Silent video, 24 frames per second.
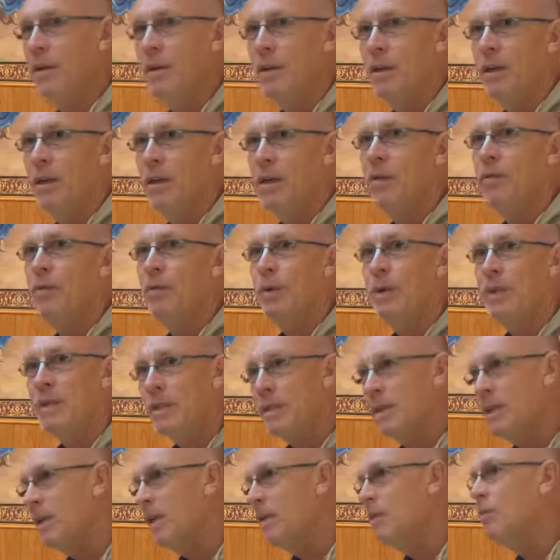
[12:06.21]
If we
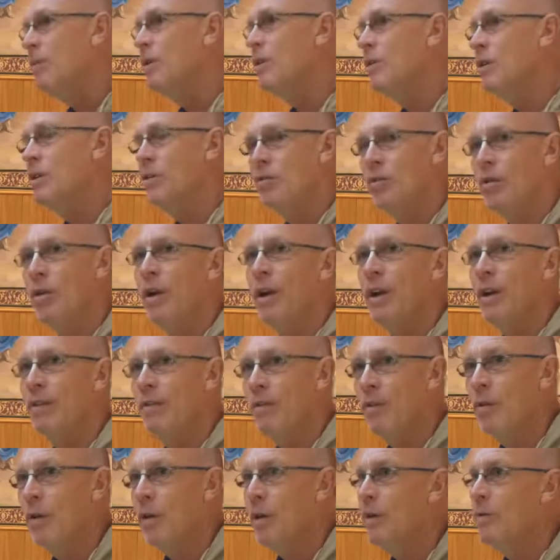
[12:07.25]
see it, we should try and
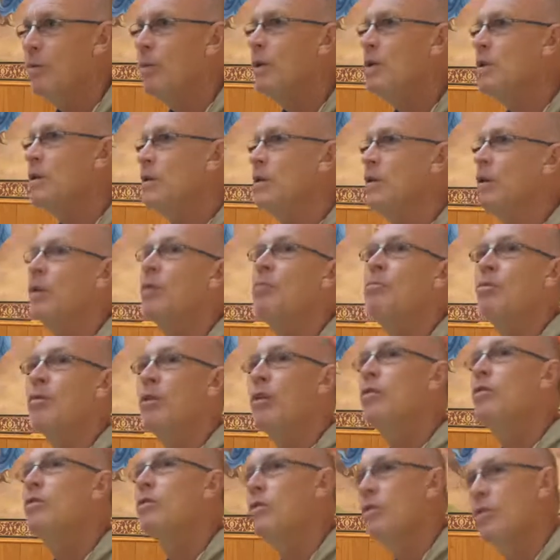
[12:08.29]
avoid it. We should not
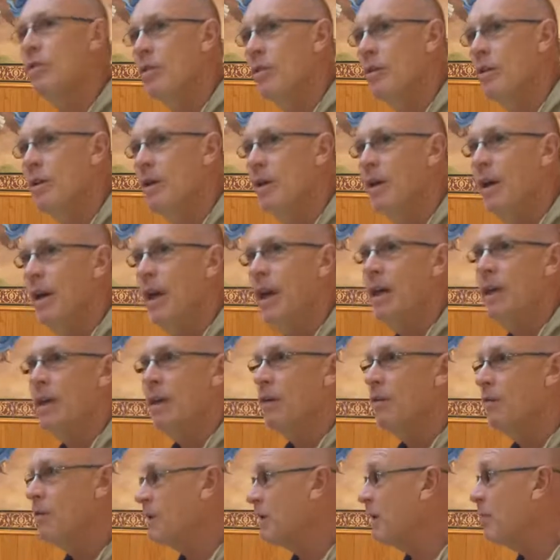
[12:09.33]
approach
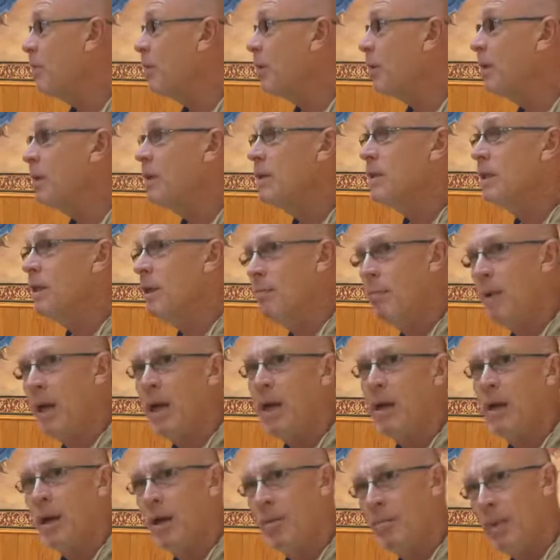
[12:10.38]
anger. If somebody is in a
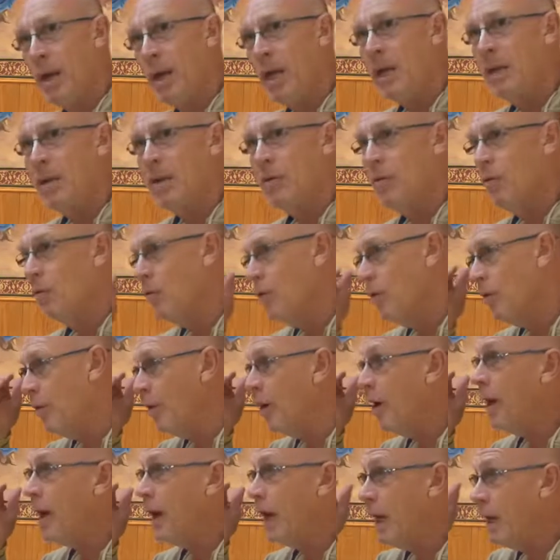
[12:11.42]
mad or
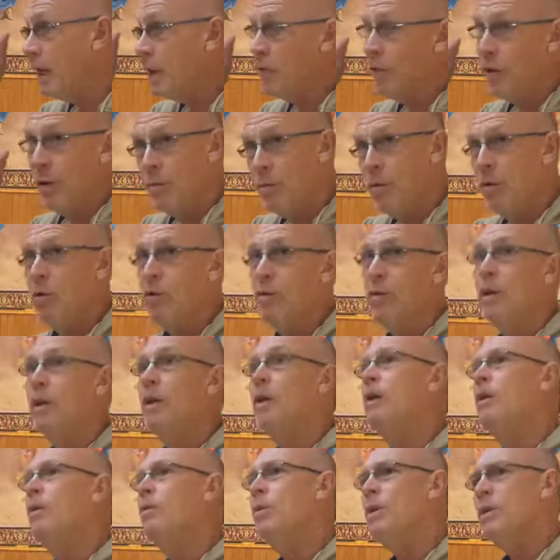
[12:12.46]
angry mood,
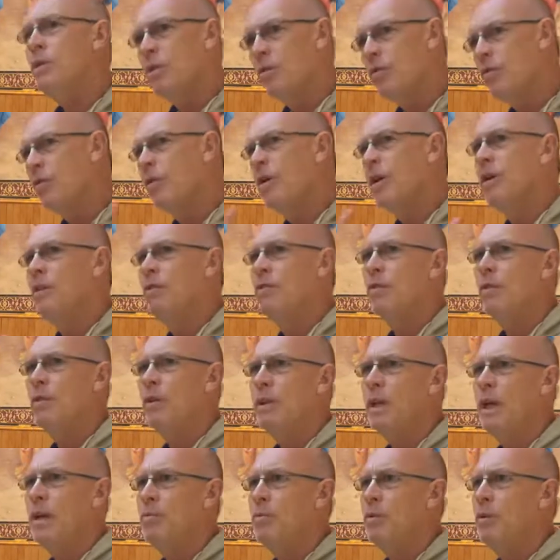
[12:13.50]
we should try and avoid
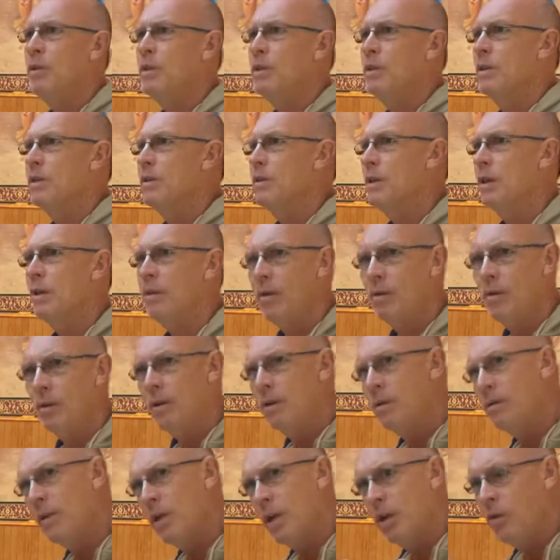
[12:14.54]
that person so there
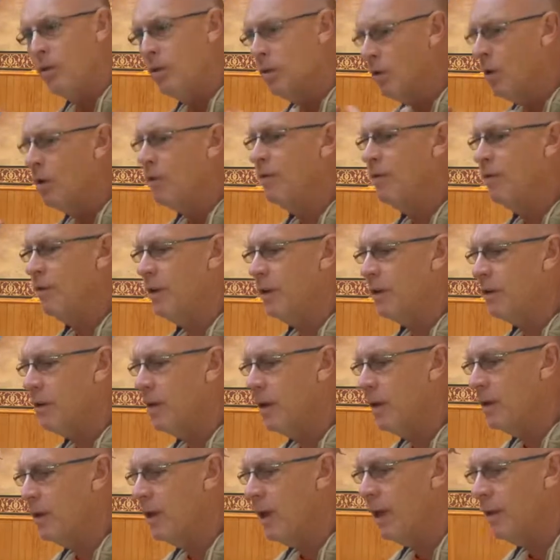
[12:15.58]
is no conflict
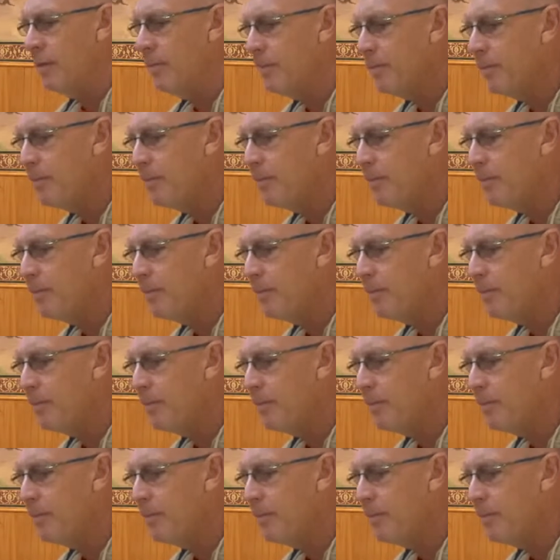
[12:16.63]
like that.